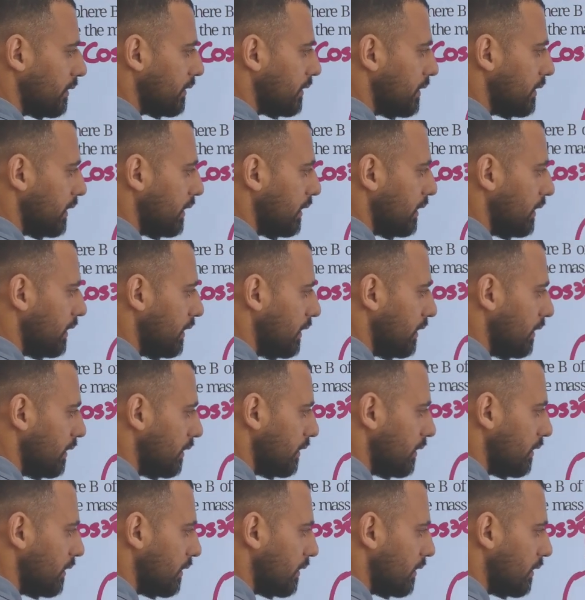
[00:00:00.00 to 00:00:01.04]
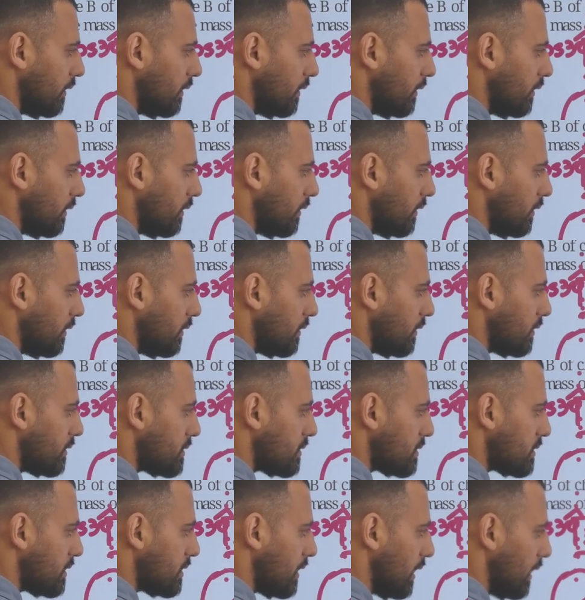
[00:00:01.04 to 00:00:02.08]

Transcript: T sin